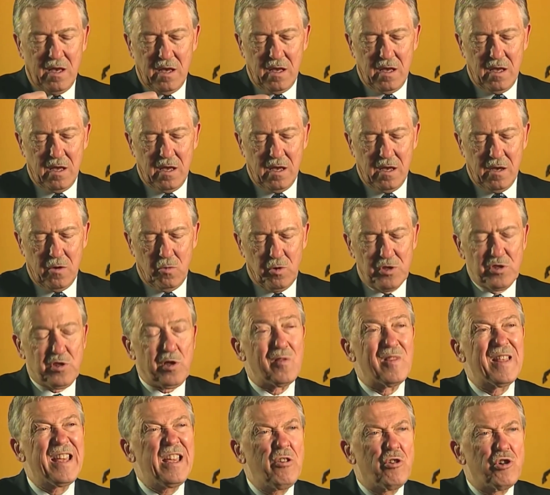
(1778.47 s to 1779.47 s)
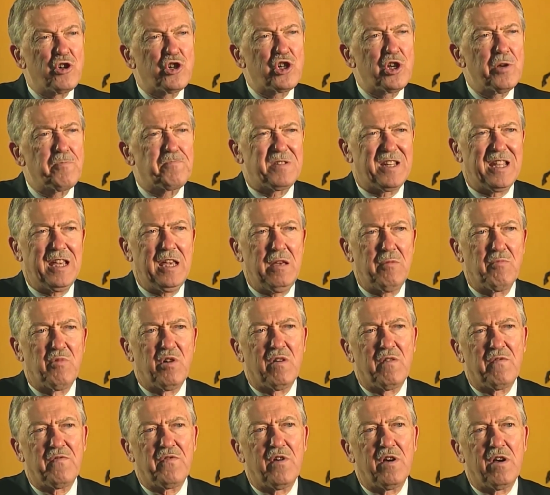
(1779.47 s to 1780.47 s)
uh, with the leadership team
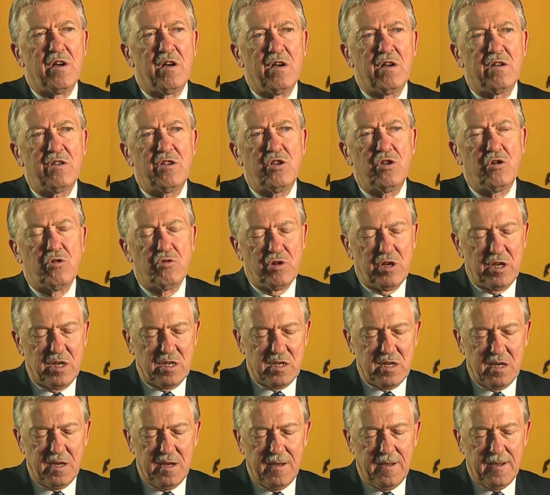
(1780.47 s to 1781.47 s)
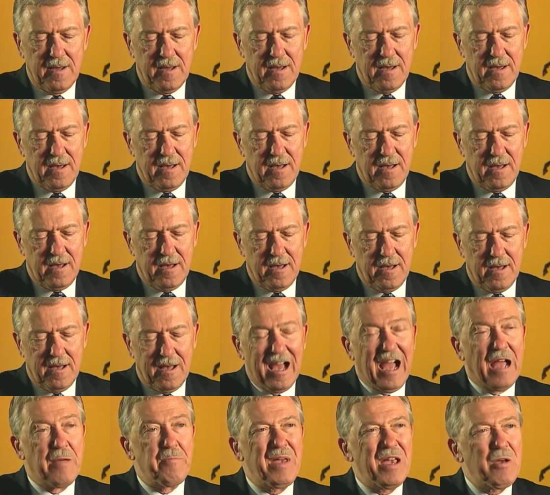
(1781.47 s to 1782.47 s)
of the unit. Uh,
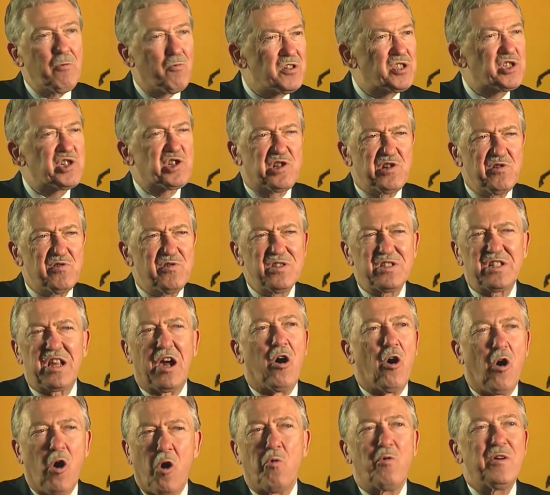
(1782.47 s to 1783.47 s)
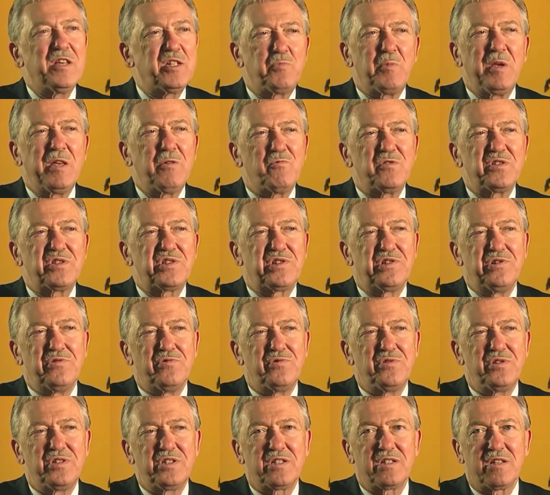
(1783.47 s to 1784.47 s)
I meet with students, I always meet with
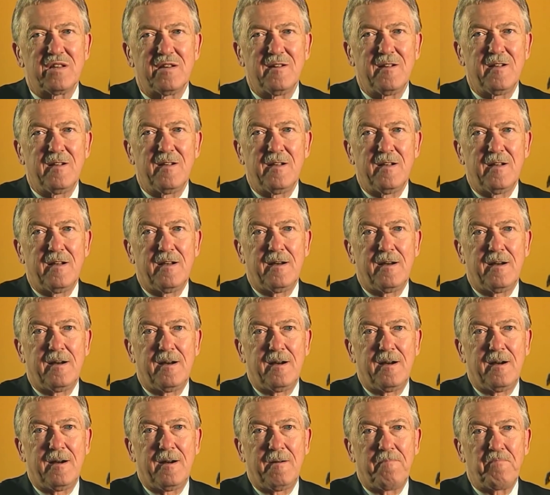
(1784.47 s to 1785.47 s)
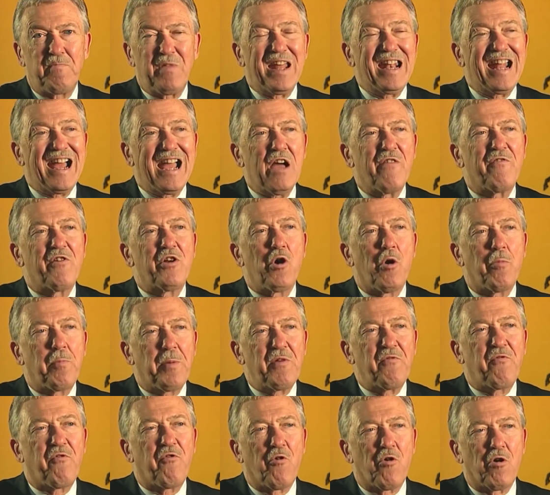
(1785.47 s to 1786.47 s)
students. Uh, and I have an
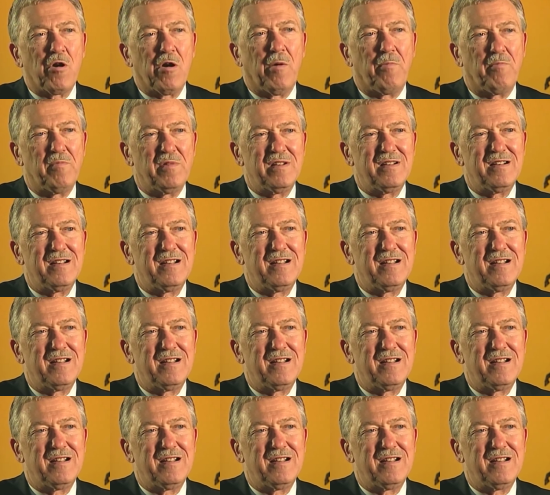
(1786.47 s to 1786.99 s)
open forum